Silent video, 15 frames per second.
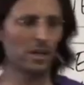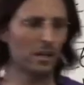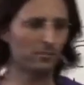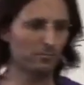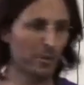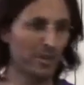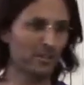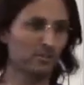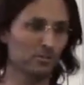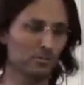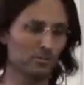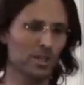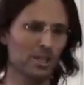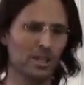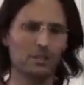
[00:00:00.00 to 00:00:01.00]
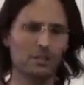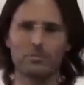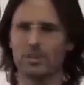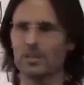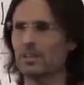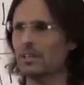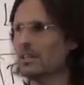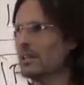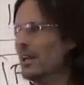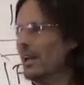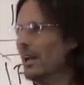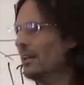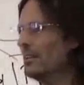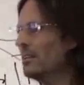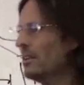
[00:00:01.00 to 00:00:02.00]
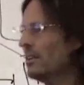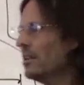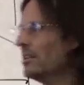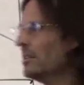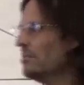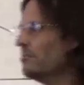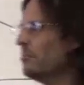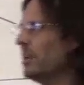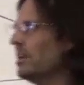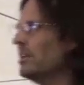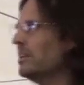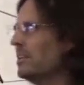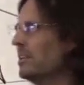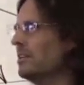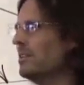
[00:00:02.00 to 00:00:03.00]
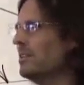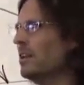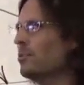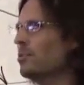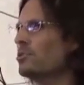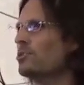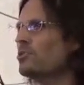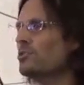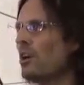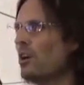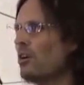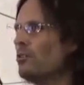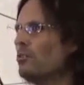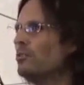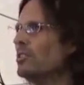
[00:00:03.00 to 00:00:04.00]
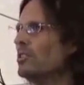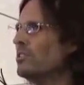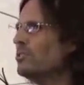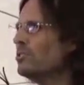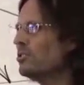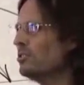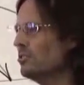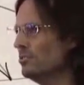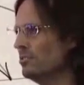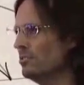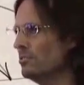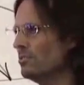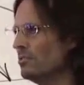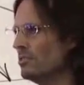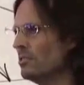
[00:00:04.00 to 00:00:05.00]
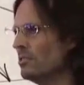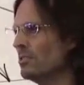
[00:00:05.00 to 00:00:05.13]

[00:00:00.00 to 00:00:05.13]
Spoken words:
I've been to a number, and the men in there are so detuned